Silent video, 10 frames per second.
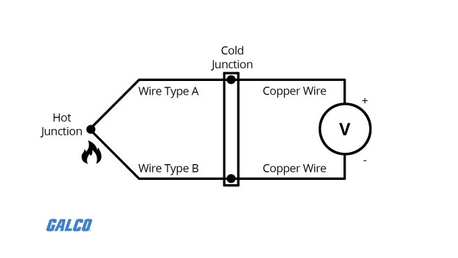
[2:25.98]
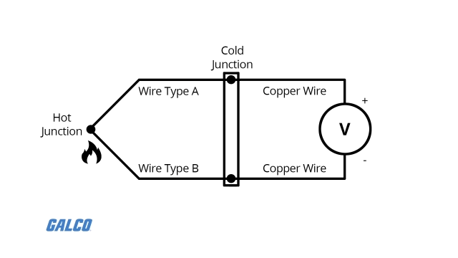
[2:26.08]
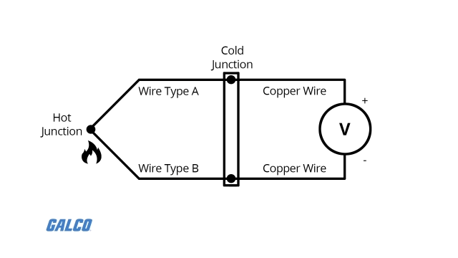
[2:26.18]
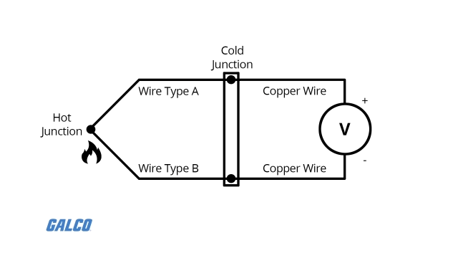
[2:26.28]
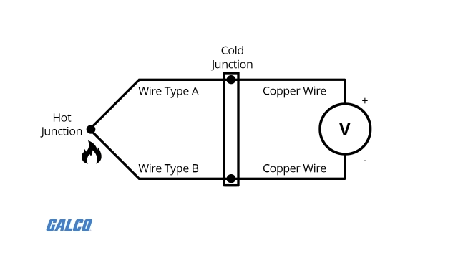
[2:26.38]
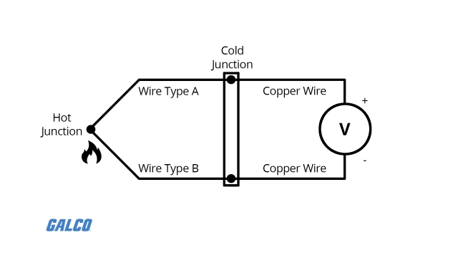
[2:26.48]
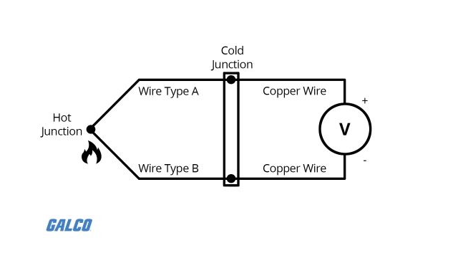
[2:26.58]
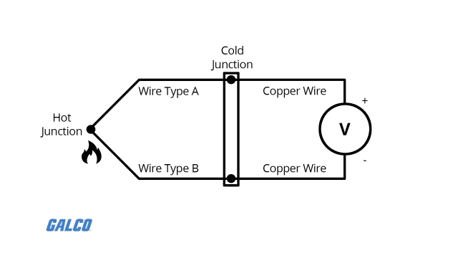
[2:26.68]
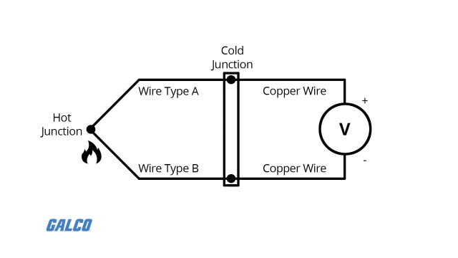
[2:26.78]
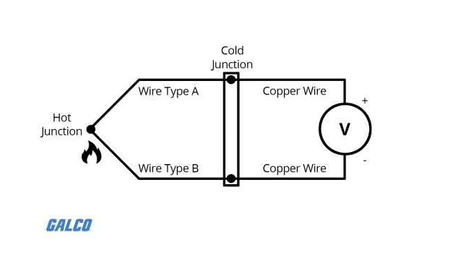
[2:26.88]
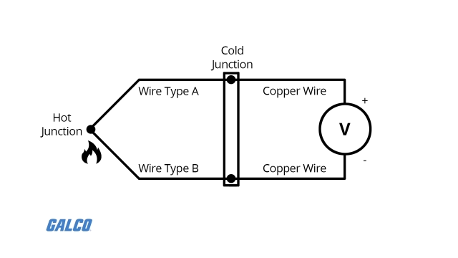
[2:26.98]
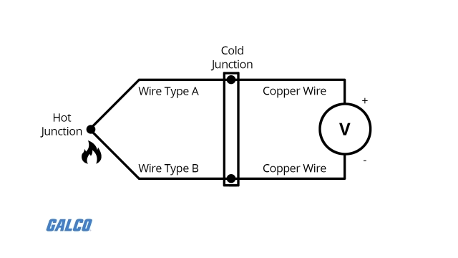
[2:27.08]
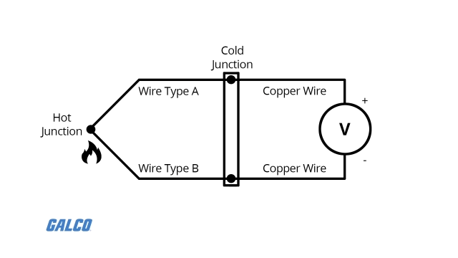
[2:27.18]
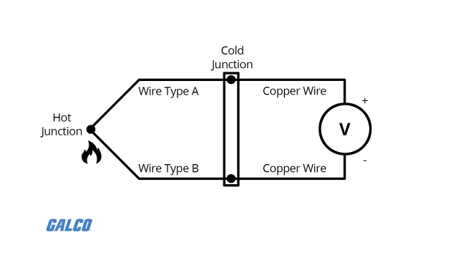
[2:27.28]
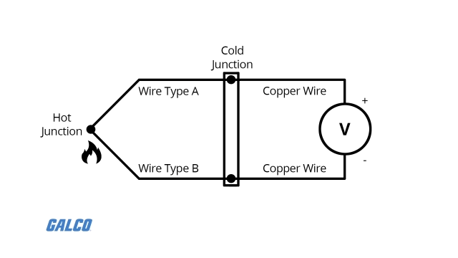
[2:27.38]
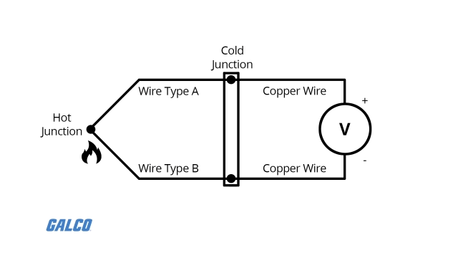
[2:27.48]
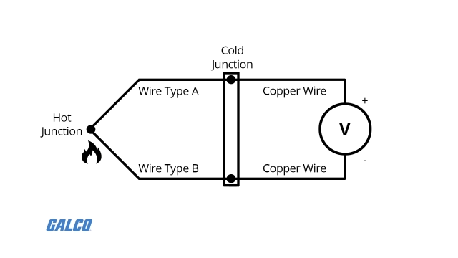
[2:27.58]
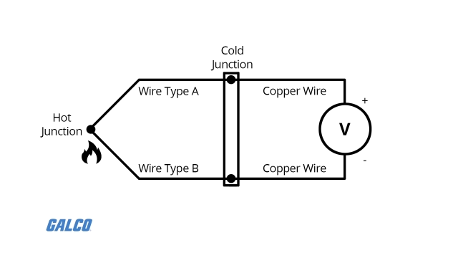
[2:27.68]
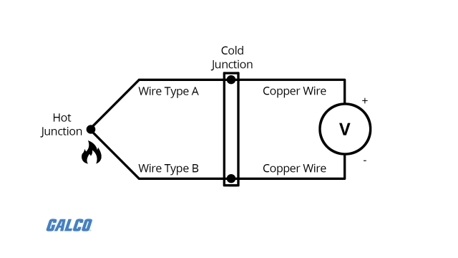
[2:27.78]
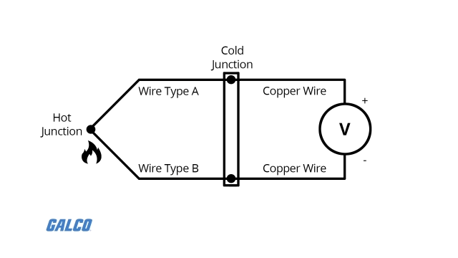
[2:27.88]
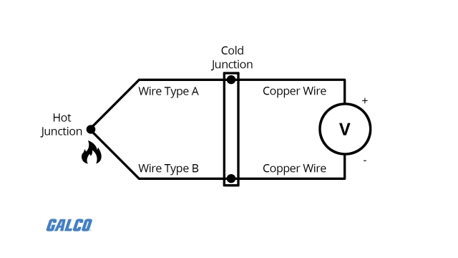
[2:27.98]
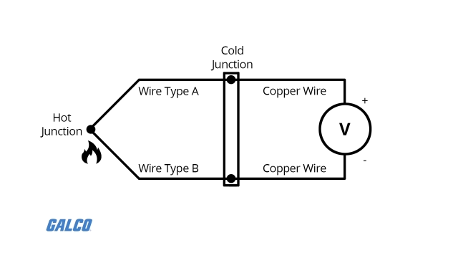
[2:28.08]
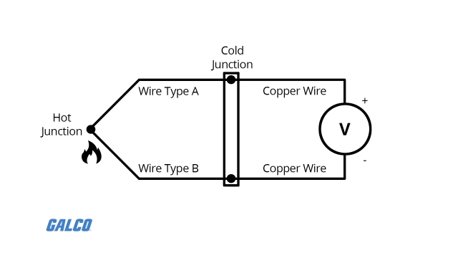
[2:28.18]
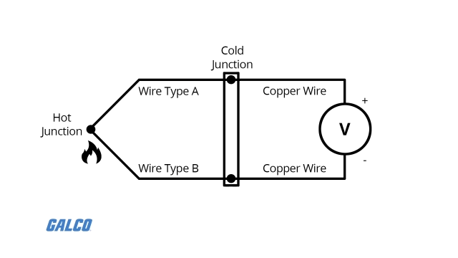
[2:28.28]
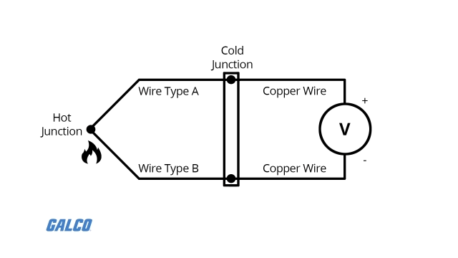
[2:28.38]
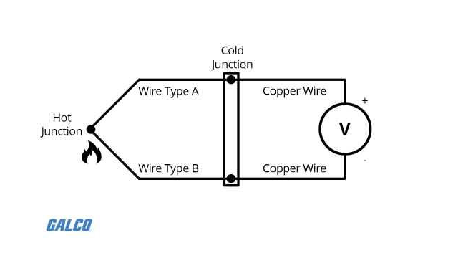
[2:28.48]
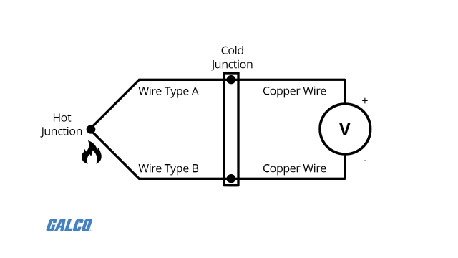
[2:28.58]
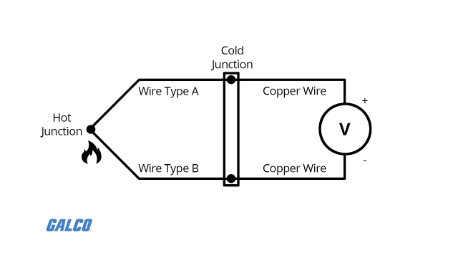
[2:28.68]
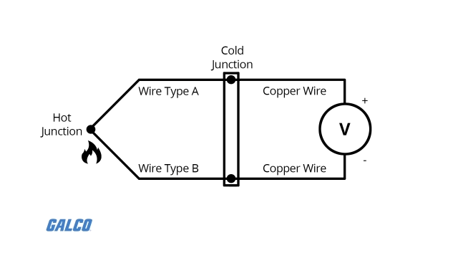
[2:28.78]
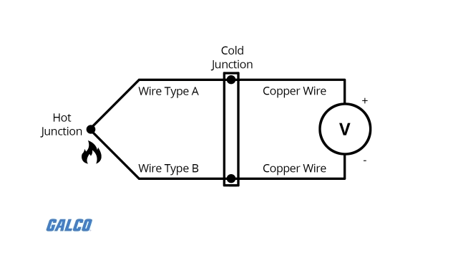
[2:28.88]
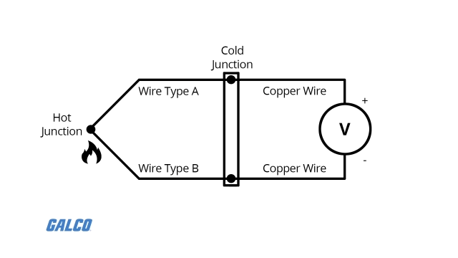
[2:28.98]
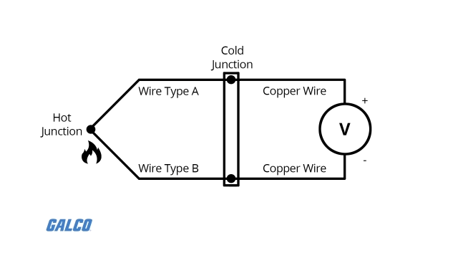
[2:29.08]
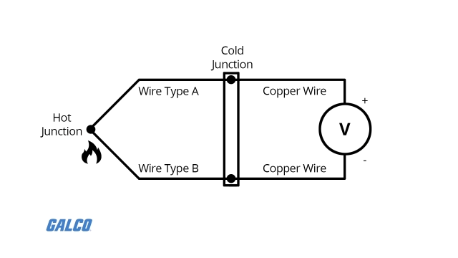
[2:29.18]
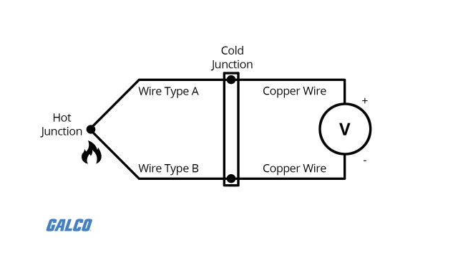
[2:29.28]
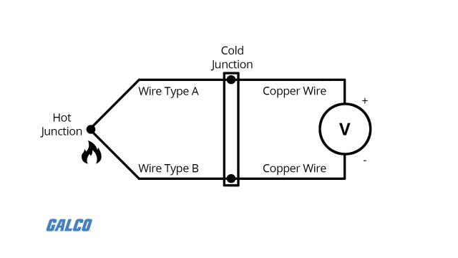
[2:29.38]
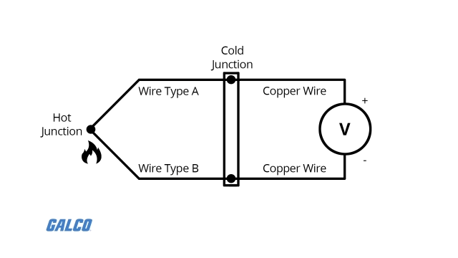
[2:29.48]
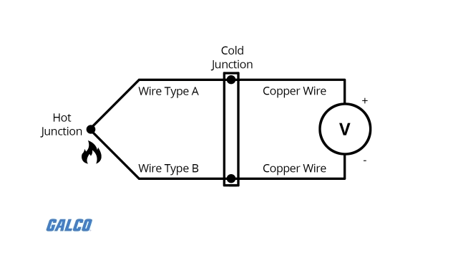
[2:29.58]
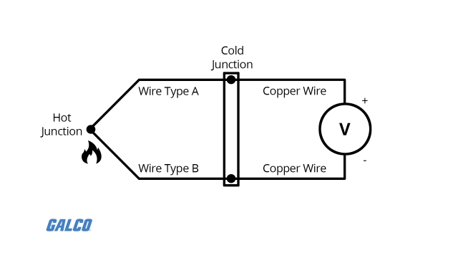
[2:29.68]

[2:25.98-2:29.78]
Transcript: (no speaker visible)